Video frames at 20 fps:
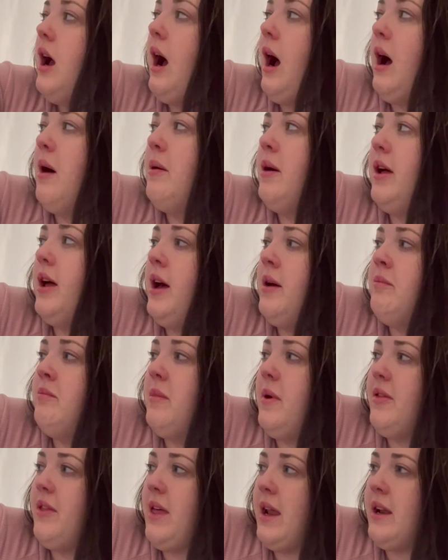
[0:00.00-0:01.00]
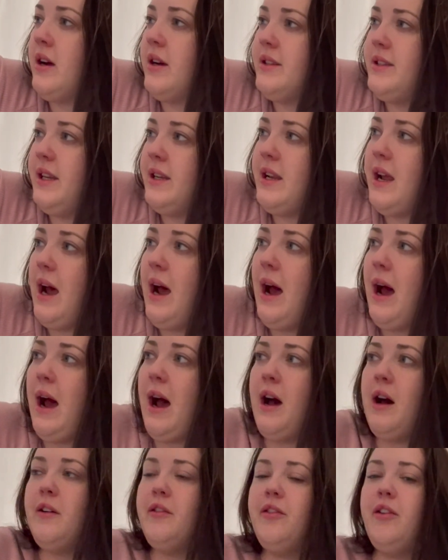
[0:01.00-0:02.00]
Then I did
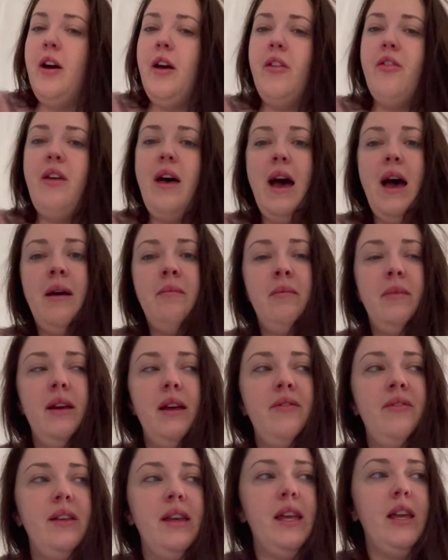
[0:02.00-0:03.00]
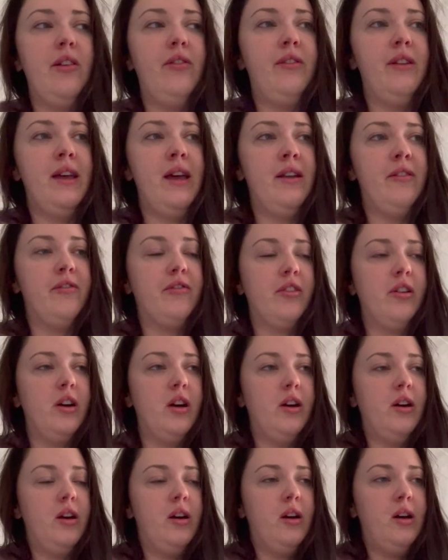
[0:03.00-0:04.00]
have them in the evening
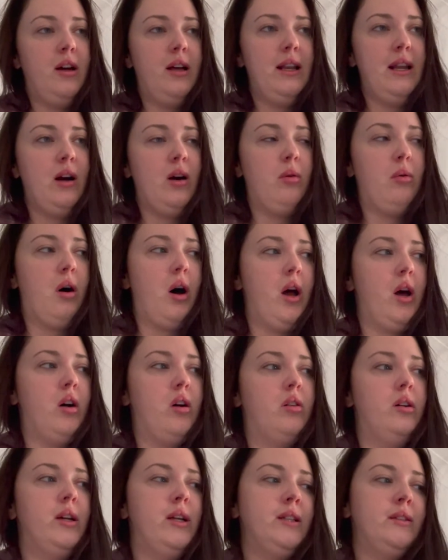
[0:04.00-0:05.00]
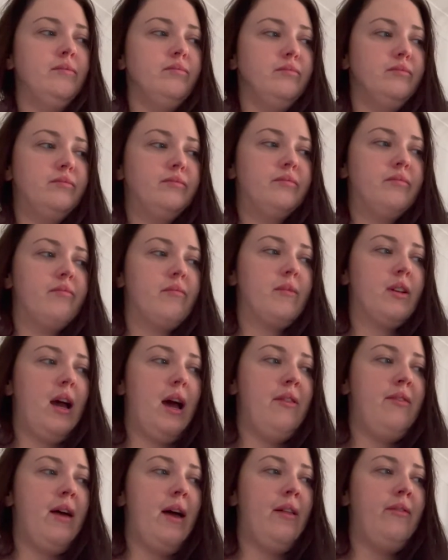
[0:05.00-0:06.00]
for a little while,
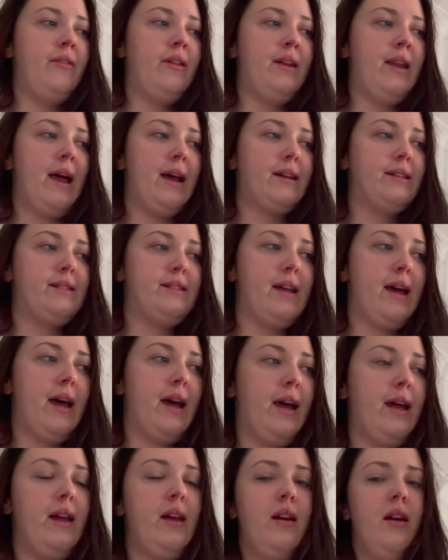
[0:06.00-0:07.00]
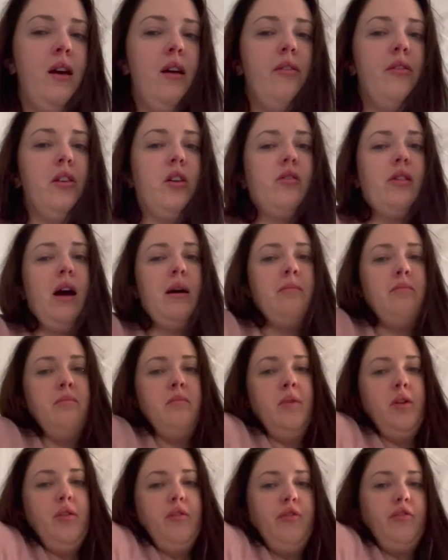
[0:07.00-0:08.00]
and then the next day the cramp
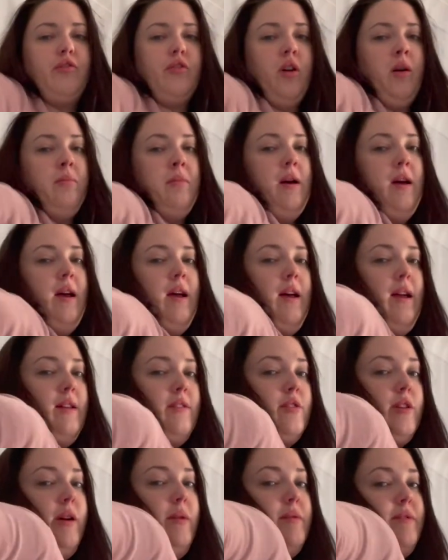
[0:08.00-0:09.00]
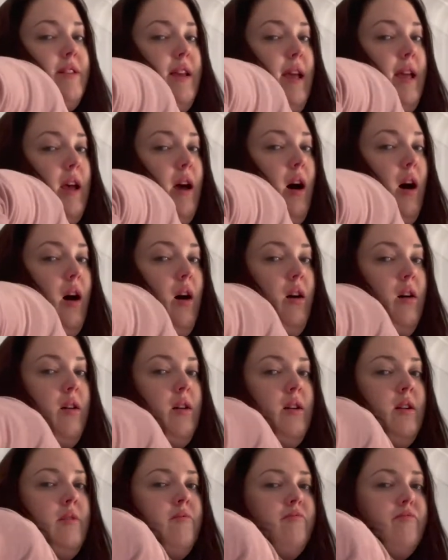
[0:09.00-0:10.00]
moved from, so it was here
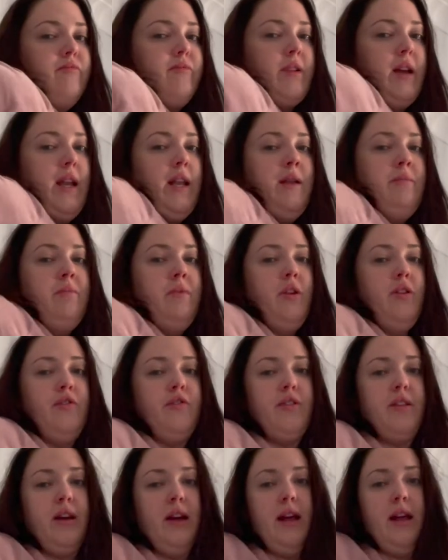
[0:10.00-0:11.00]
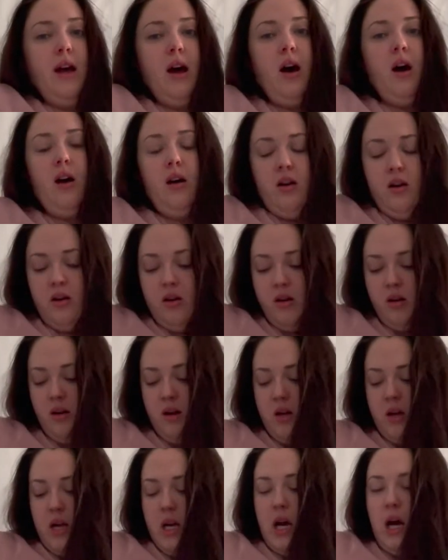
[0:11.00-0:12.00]
and it moved to here
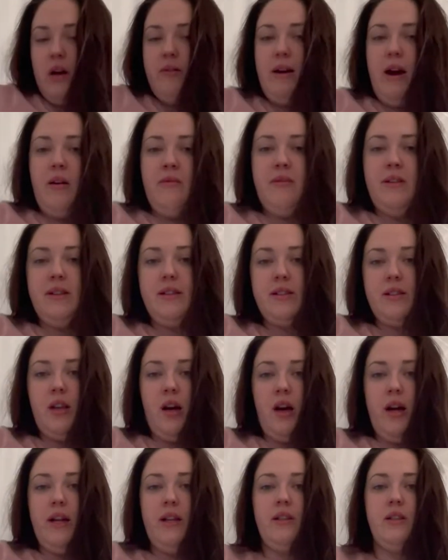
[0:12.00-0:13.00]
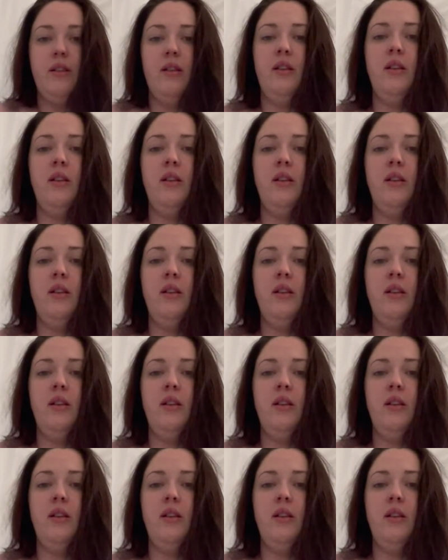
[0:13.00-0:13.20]
around this side,